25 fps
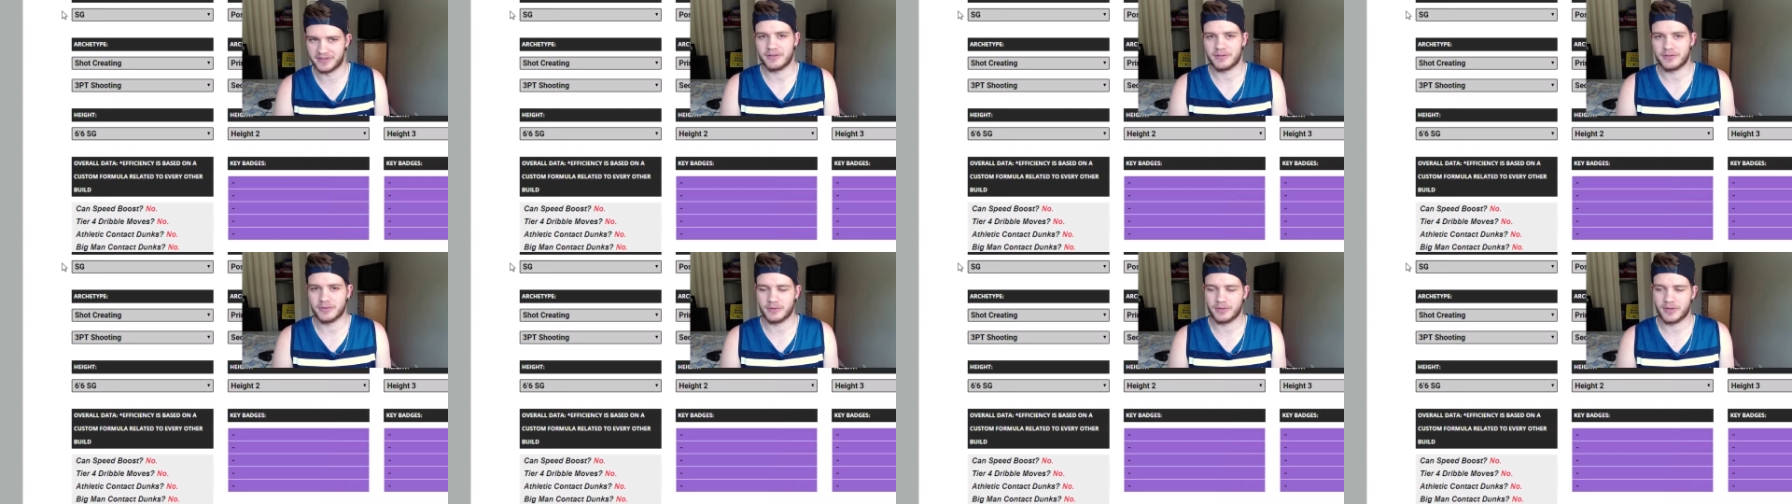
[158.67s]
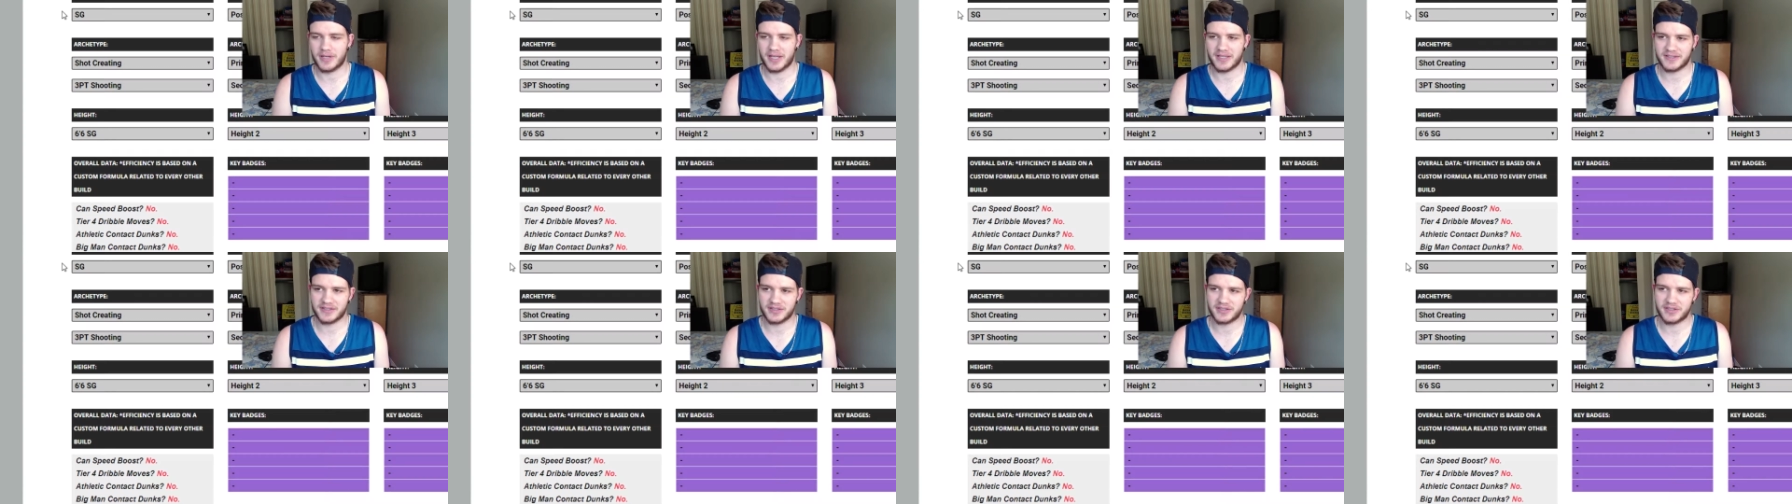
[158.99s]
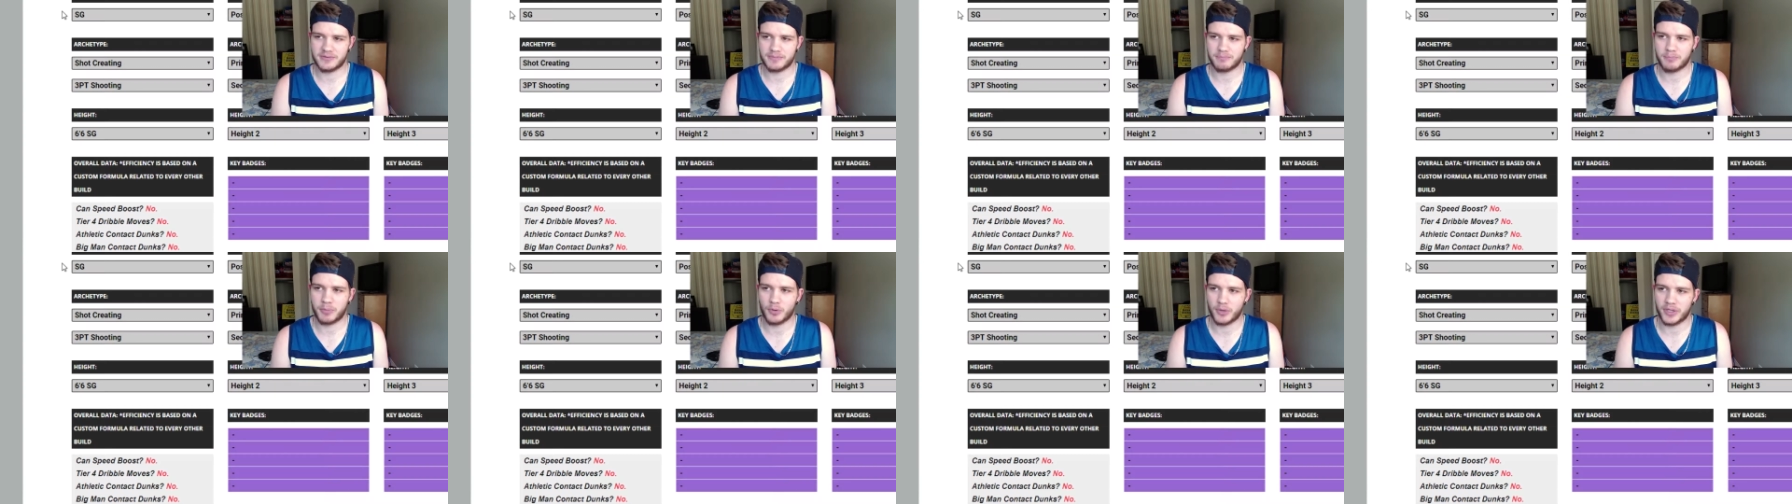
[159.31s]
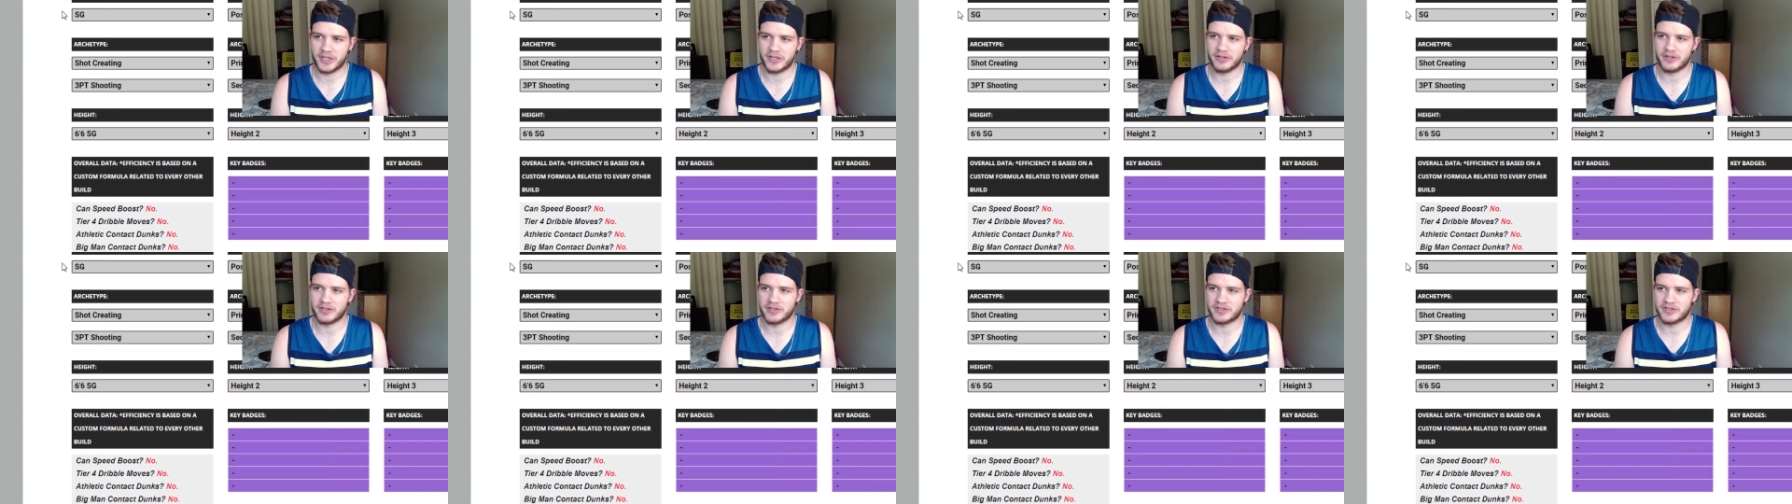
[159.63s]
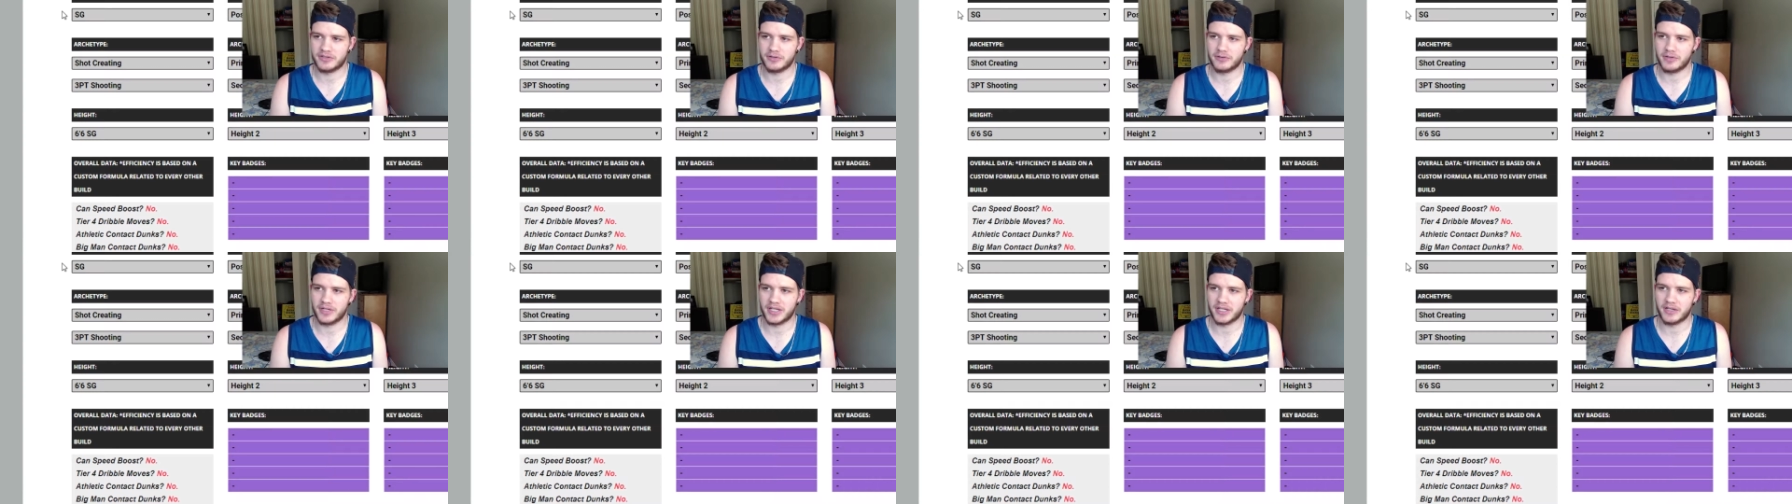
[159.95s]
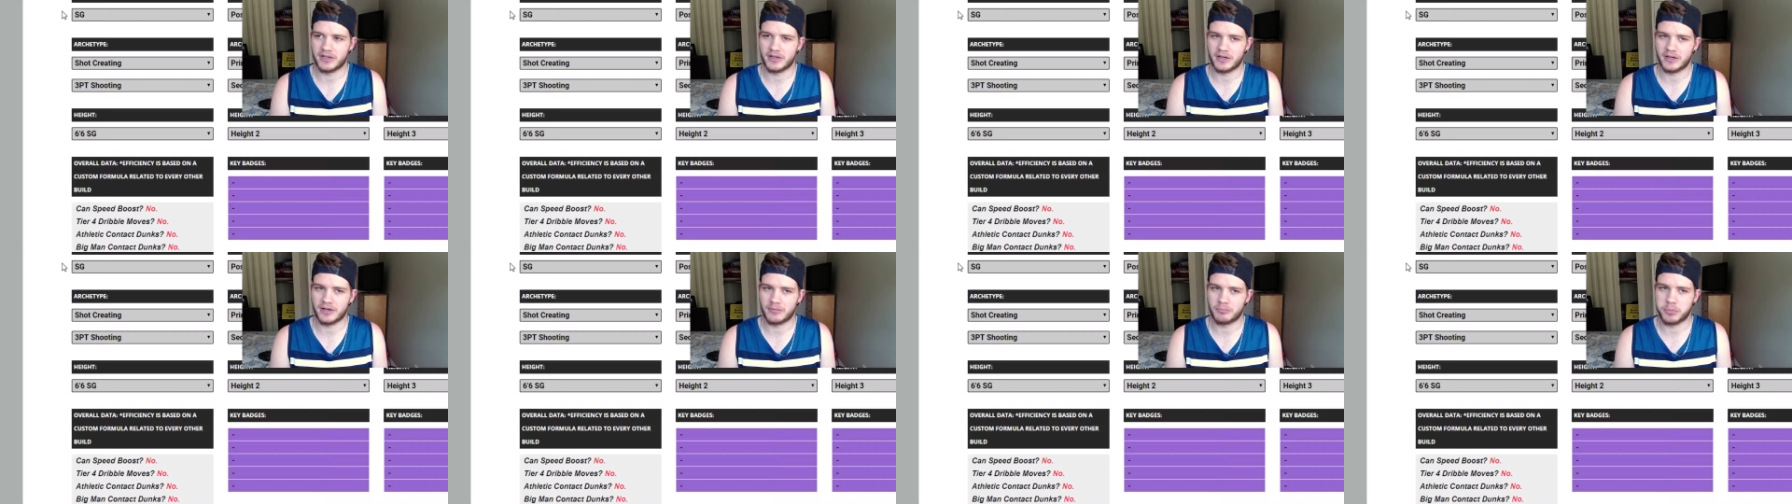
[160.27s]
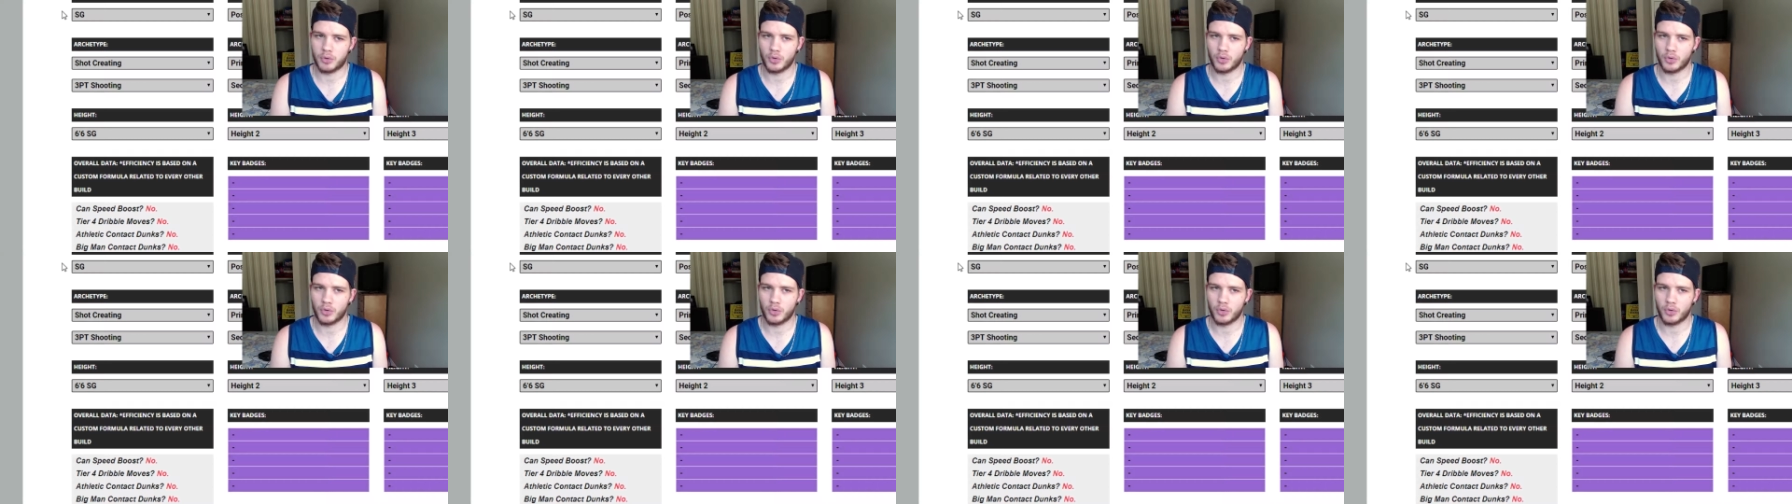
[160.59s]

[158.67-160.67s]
So as a point guard or shooting guard,